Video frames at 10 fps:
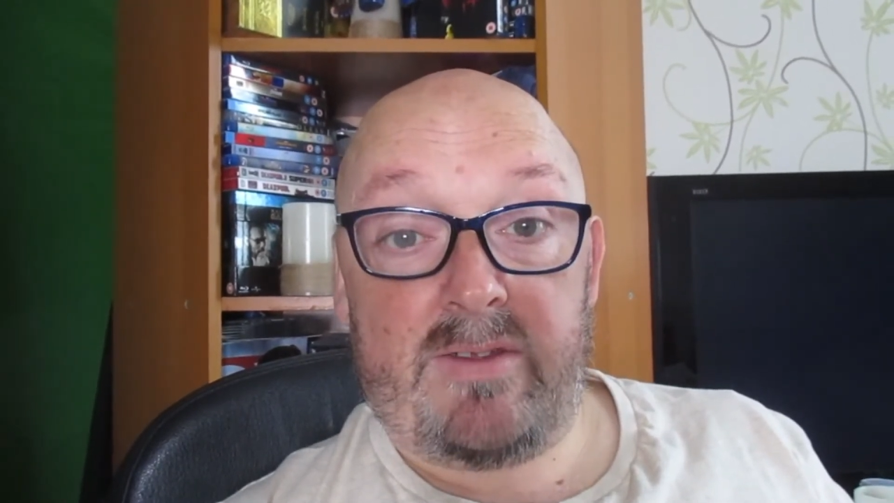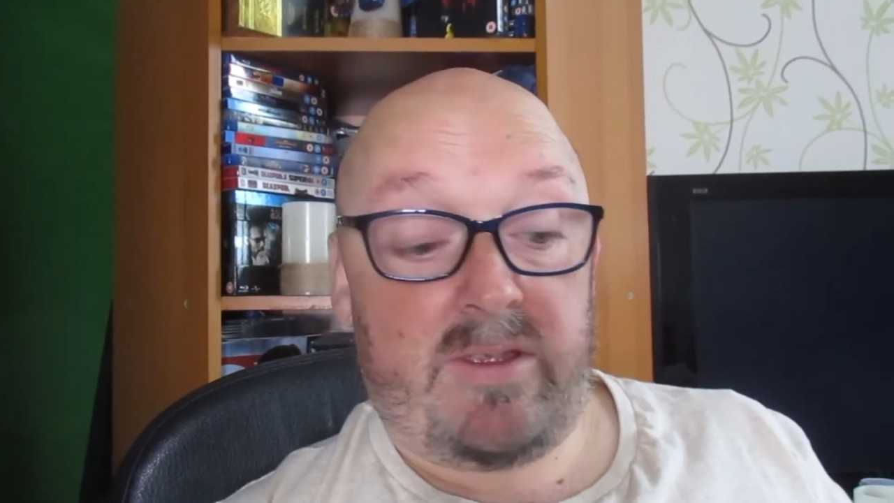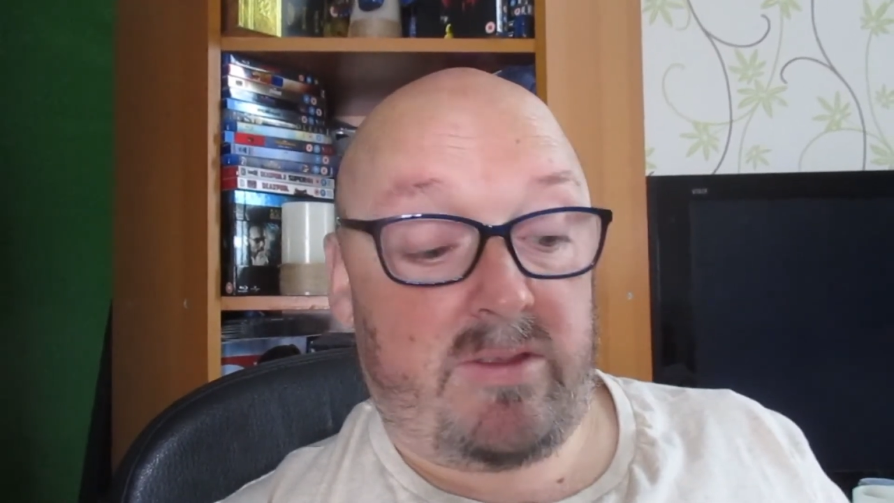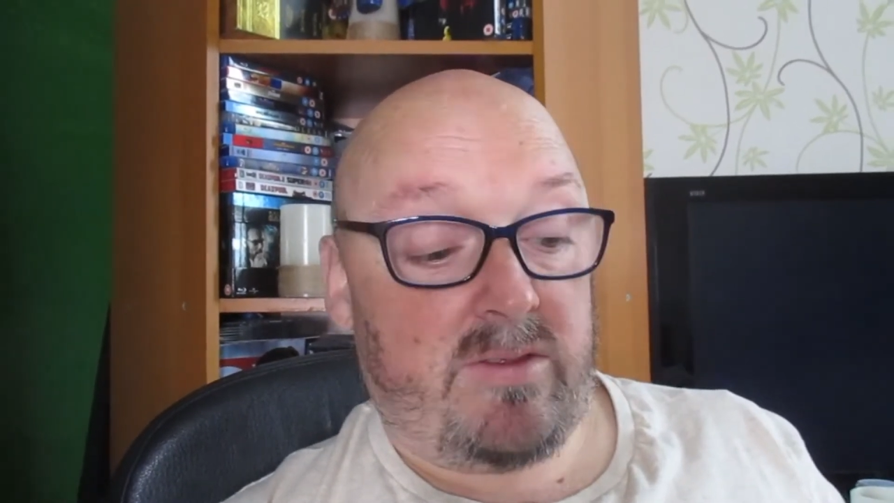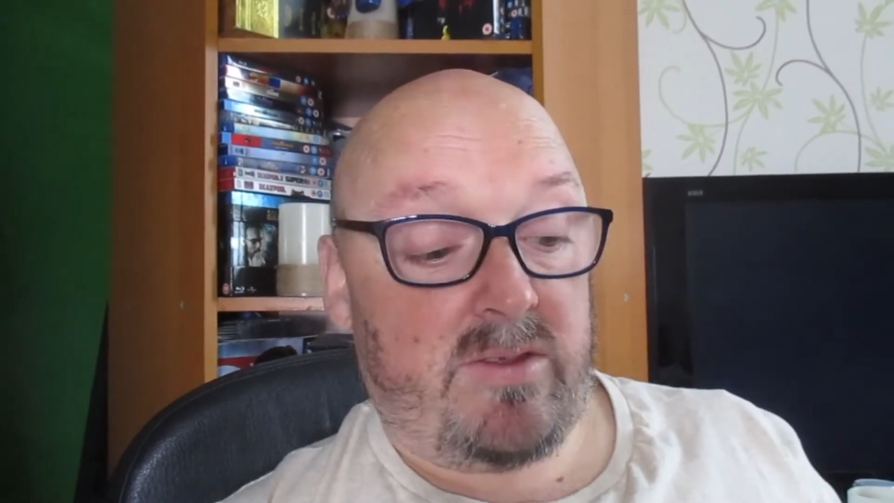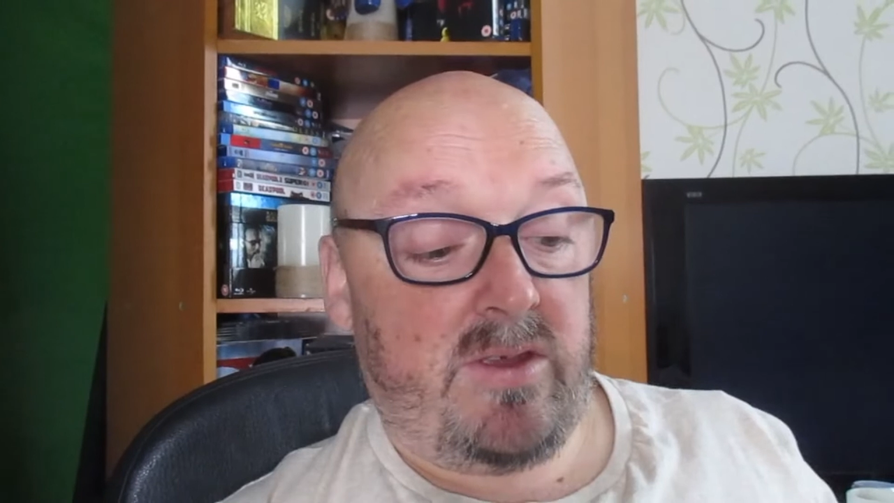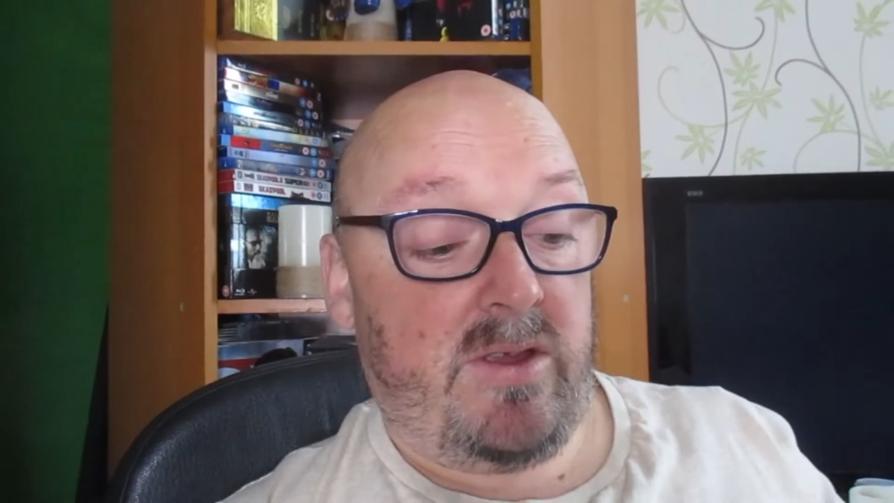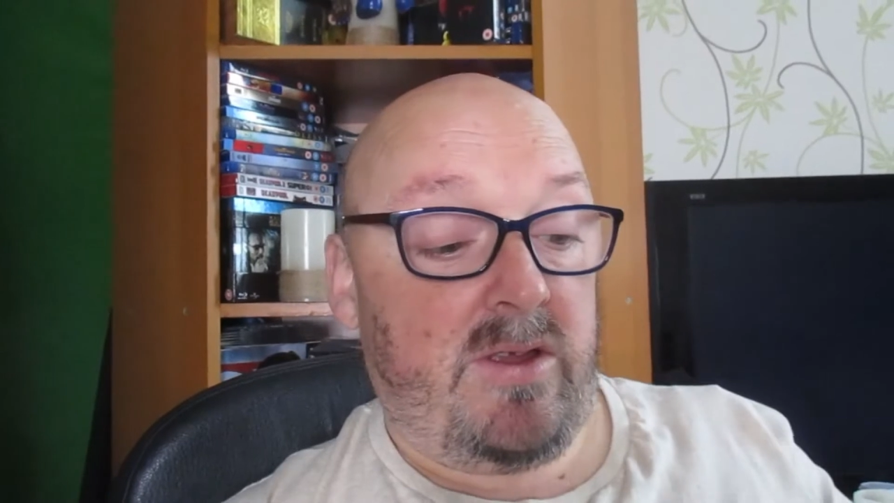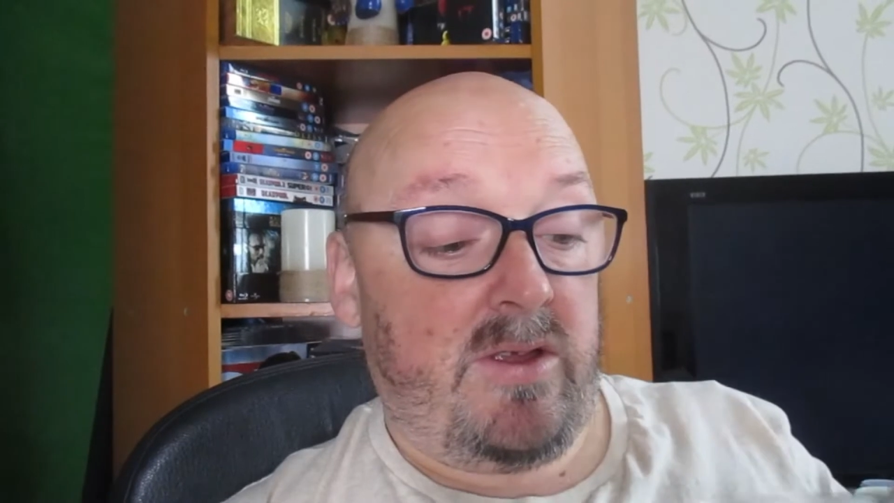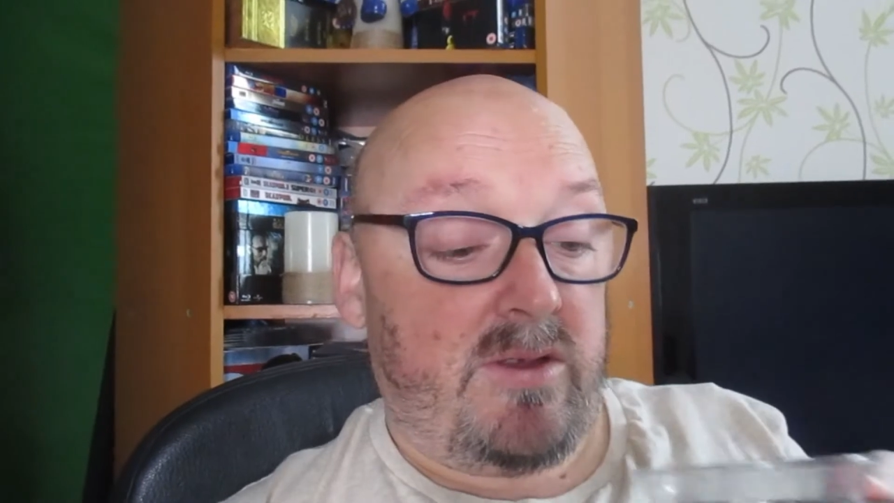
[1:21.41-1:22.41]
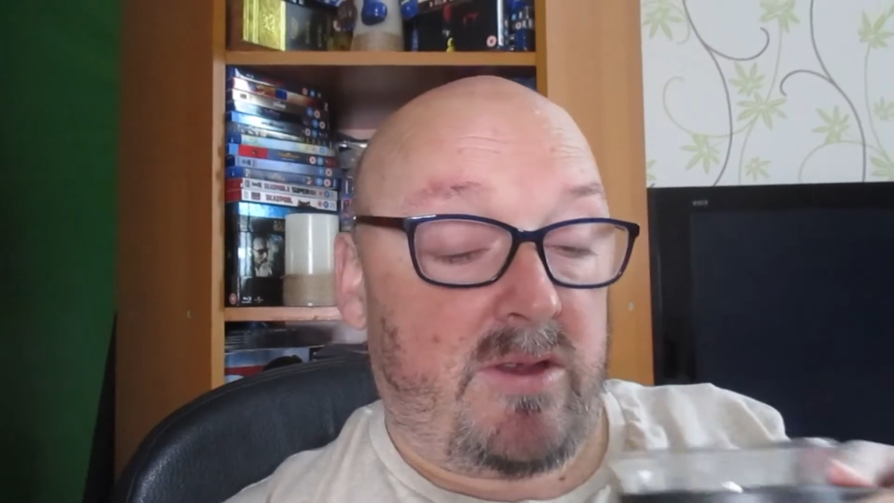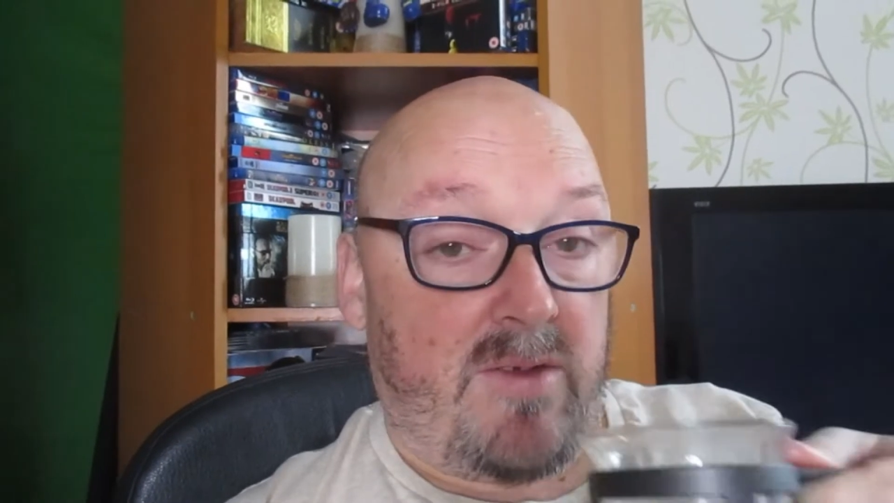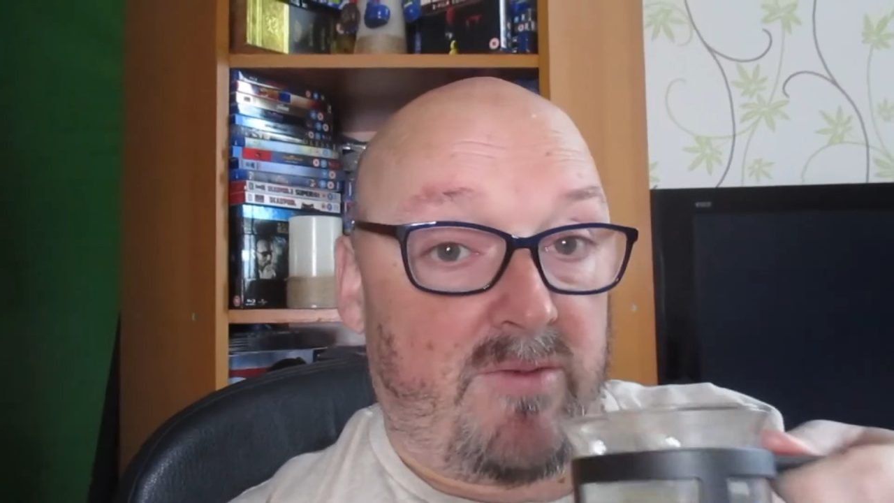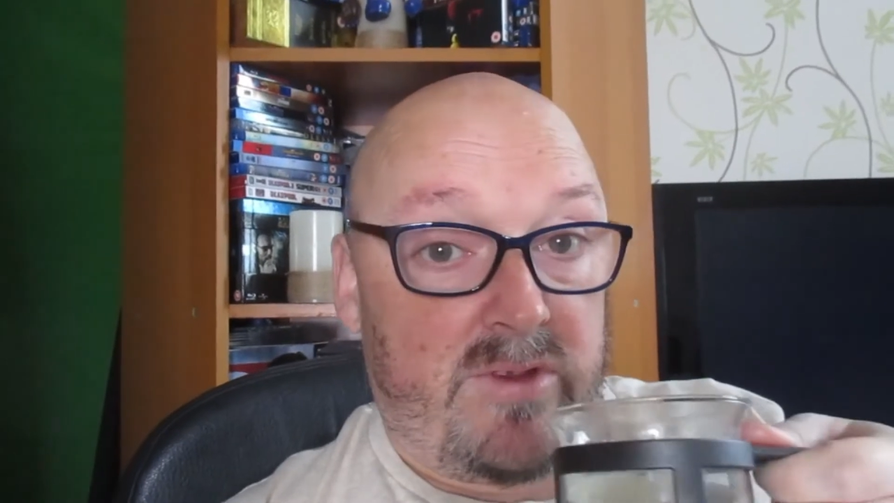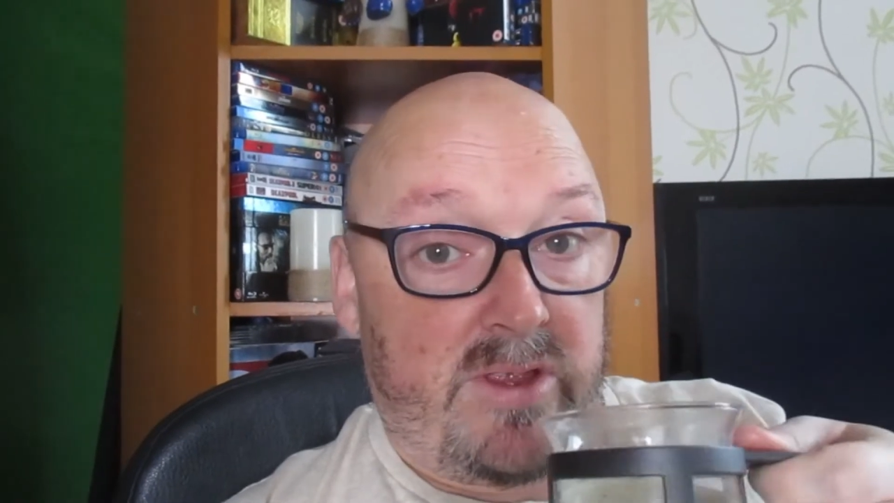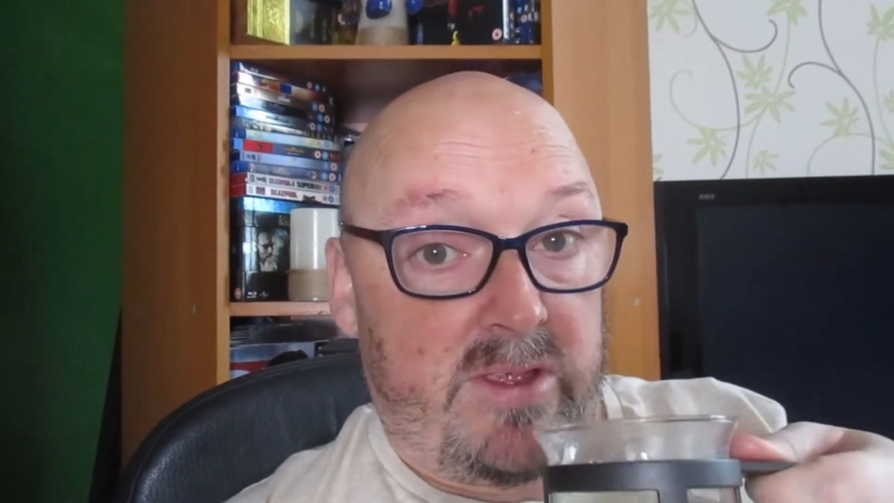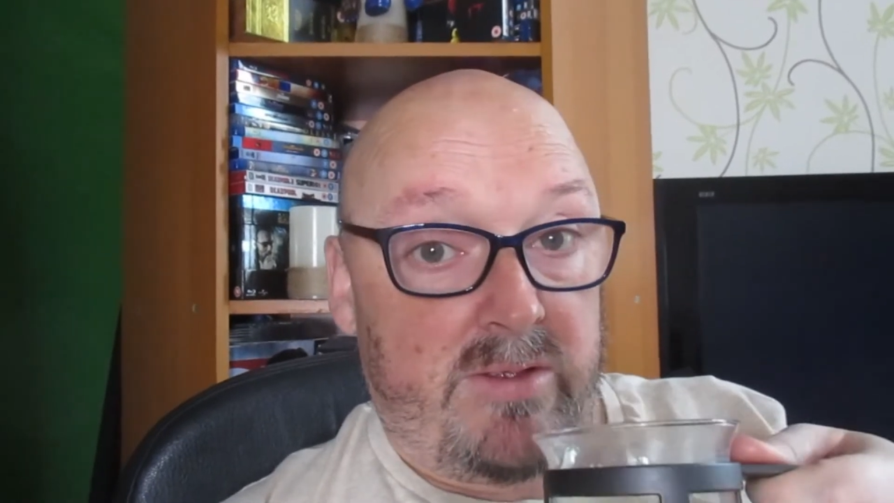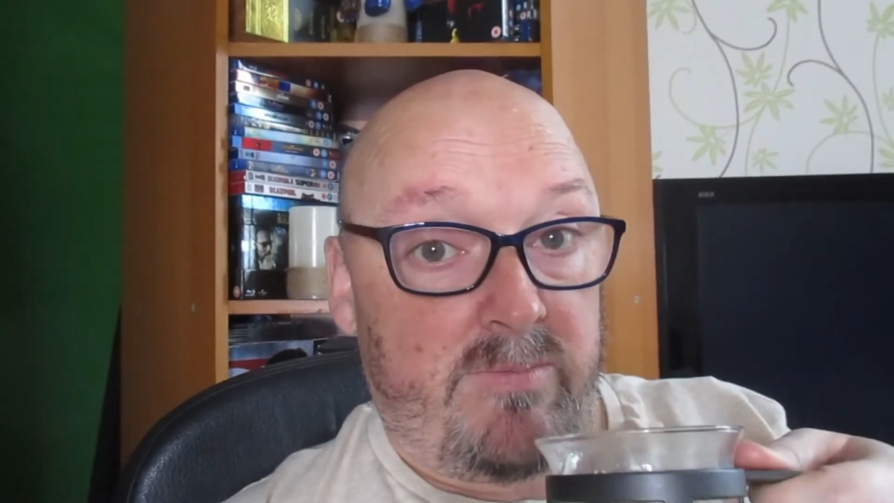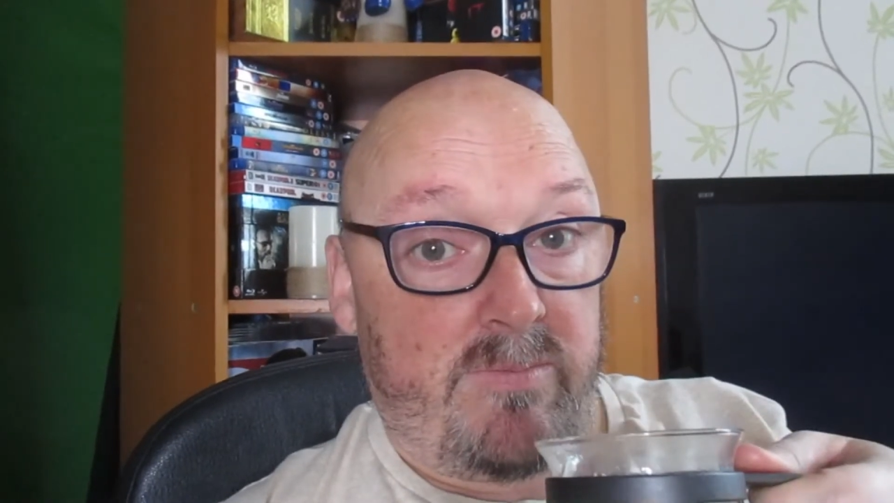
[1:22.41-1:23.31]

and definitely